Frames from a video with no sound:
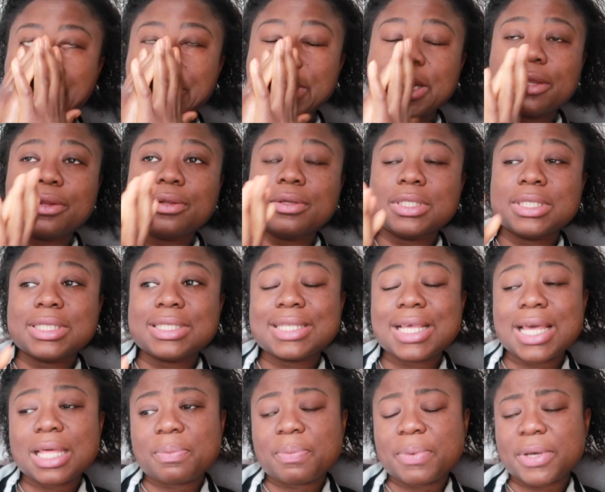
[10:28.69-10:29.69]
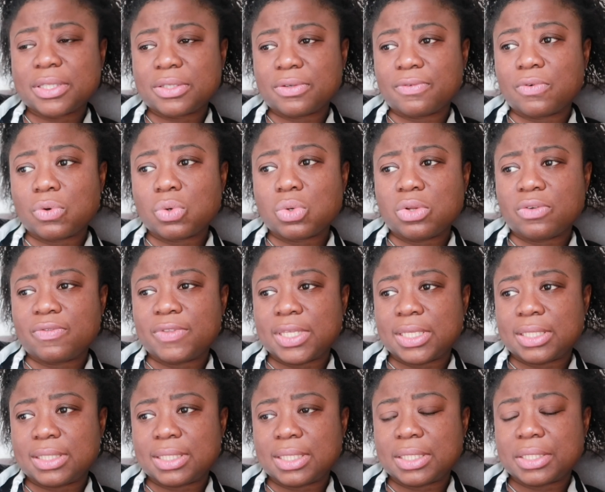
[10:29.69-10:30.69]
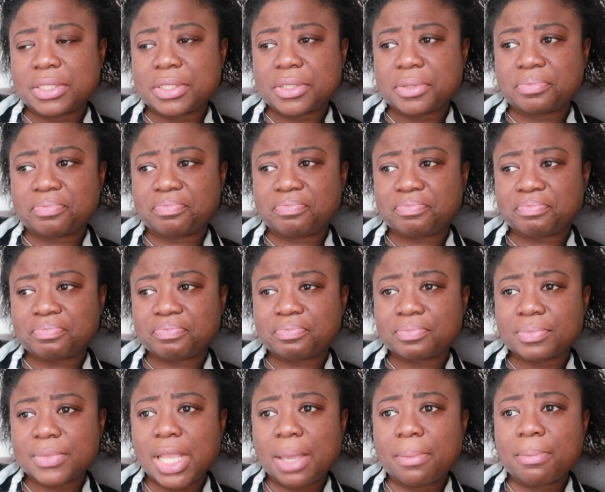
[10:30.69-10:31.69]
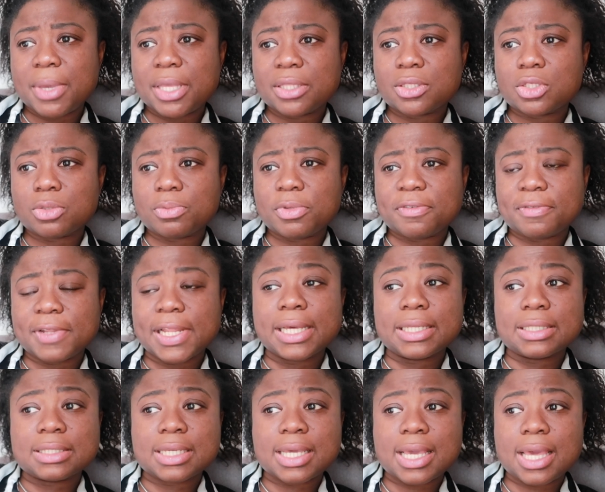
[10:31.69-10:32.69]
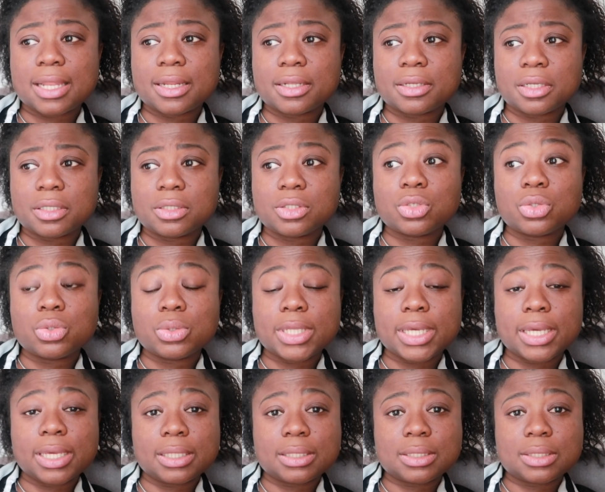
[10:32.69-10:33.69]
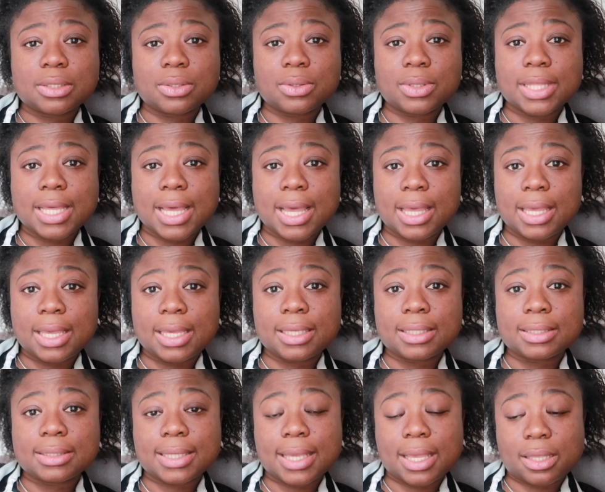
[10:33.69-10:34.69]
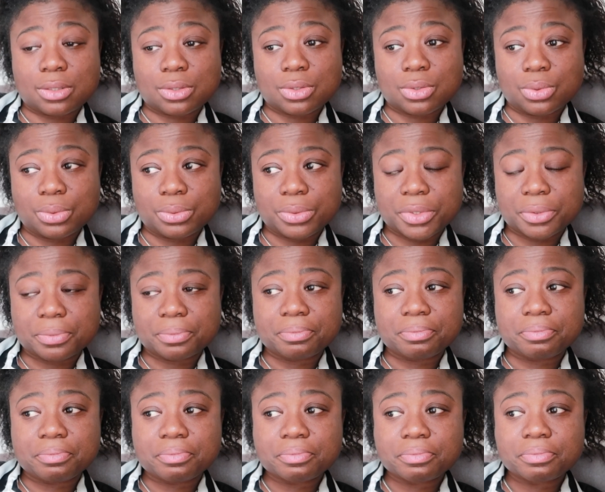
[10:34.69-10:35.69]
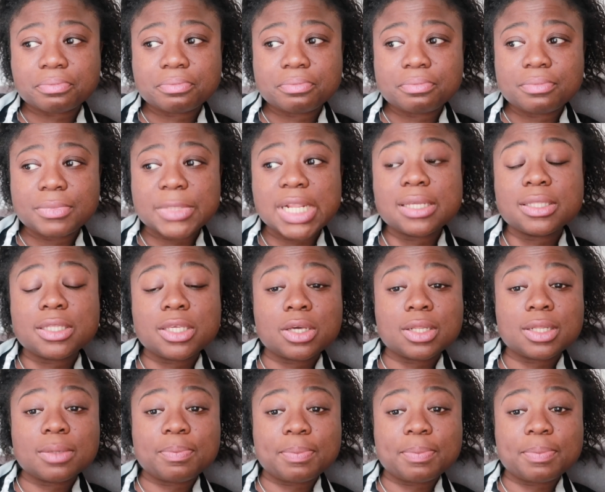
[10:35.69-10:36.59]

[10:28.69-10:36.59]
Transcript: part, the sad part of all of this is I'm meant to be flying to Canada in two days so that is cancelled. The other